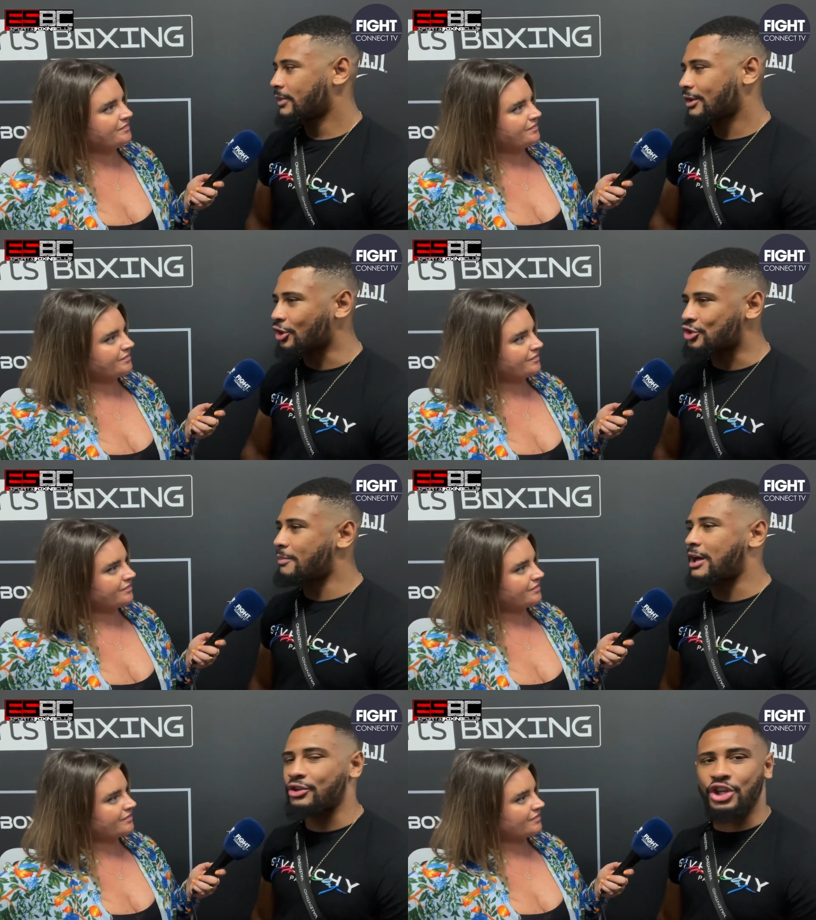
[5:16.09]
Speaker 1: Doesn't
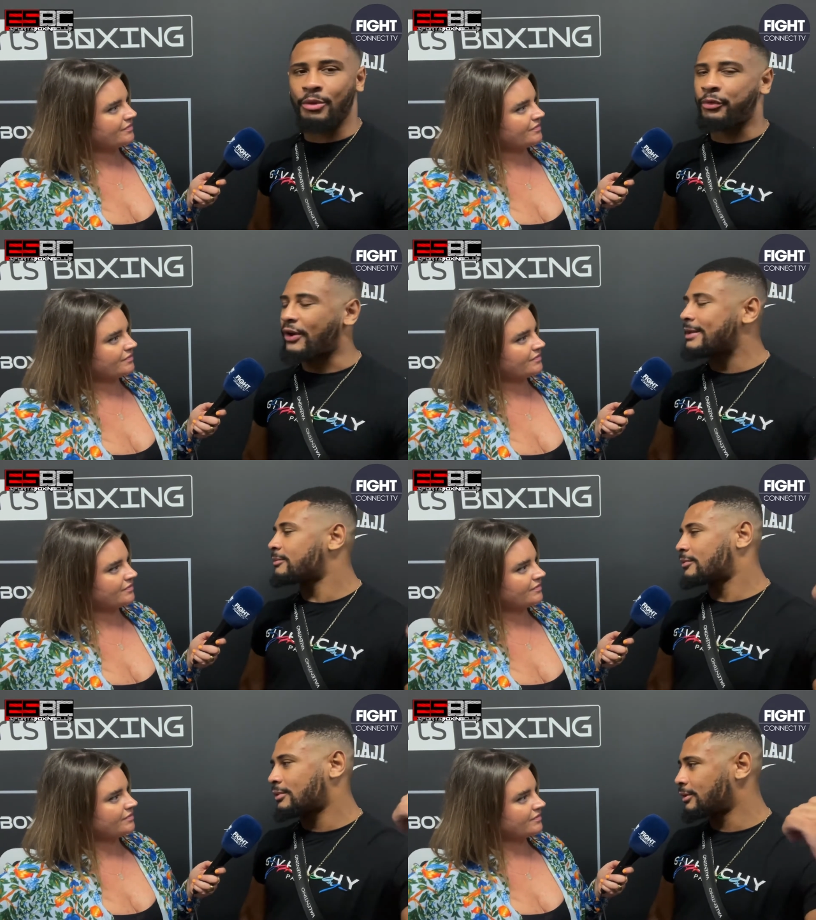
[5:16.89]
matter. She could fight
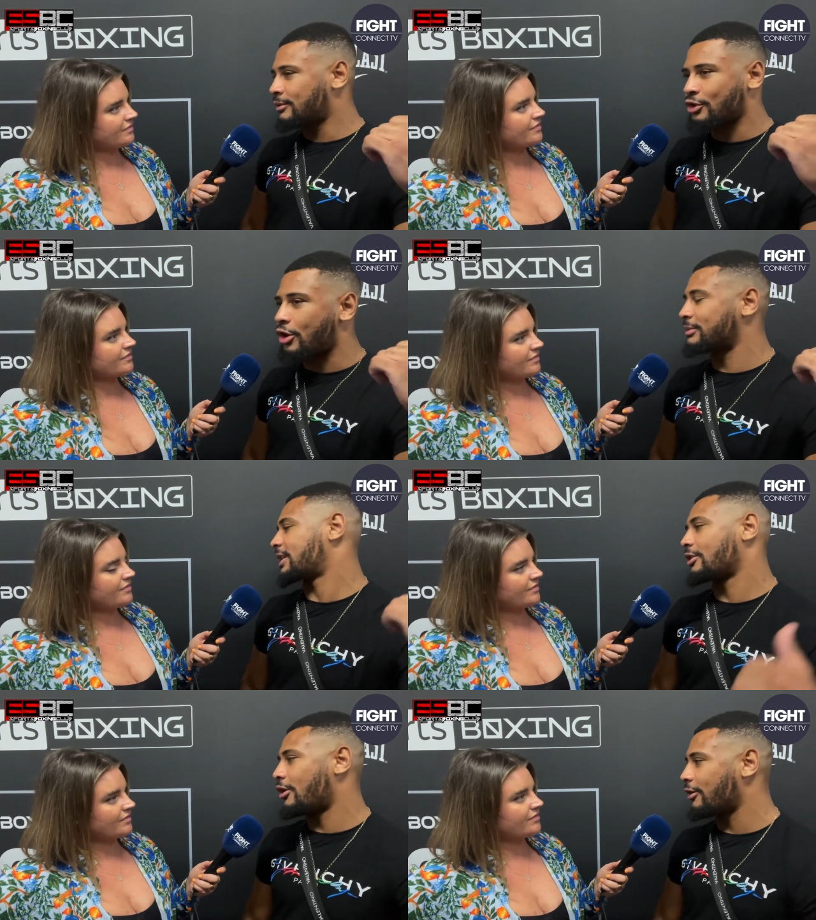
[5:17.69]
Tom, Dick,
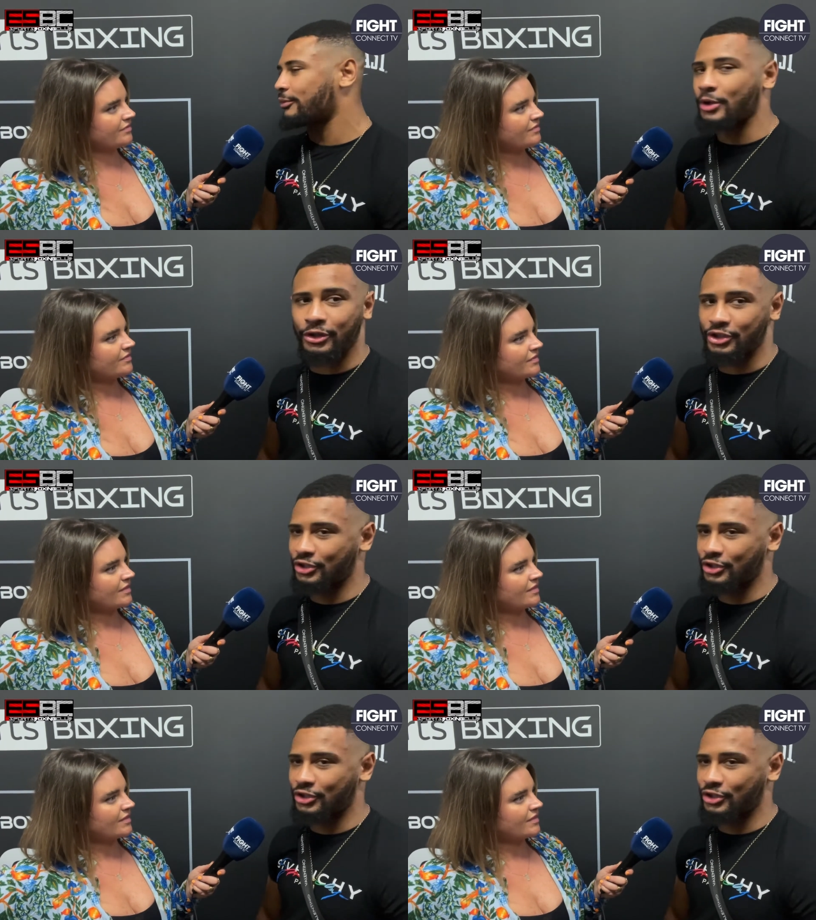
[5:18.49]
and Harry from down the,